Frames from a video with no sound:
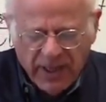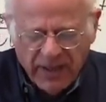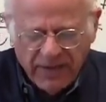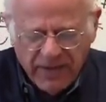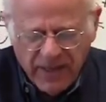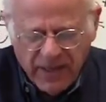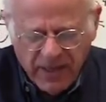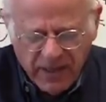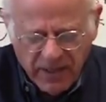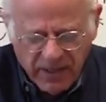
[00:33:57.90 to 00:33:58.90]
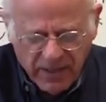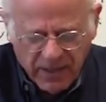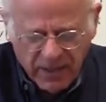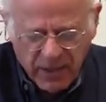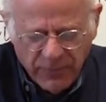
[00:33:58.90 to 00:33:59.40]
in the
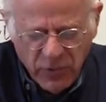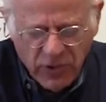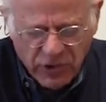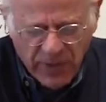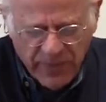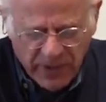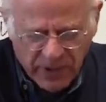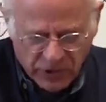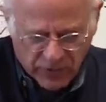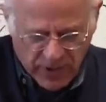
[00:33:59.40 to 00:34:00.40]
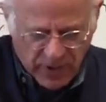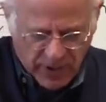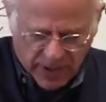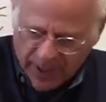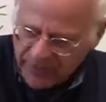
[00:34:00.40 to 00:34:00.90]
computer chip
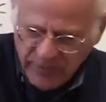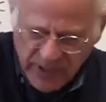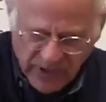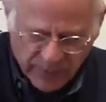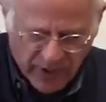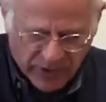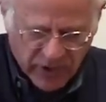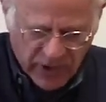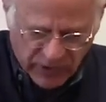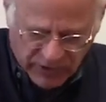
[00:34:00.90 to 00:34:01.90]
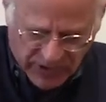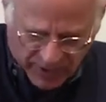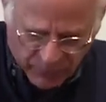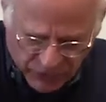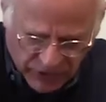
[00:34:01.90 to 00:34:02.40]
industry and other means of production industries
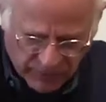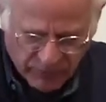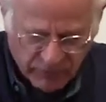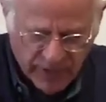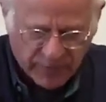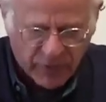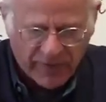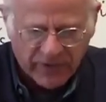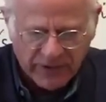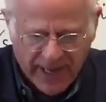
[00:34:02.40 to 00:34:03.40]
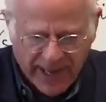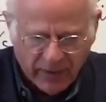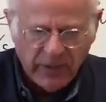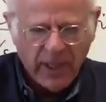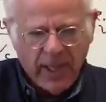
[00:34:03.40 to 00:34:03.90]
are pushing the rate of profit
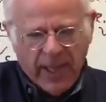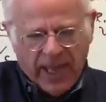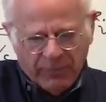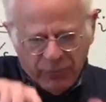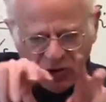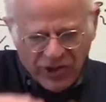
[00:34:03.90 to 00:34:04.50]
down, and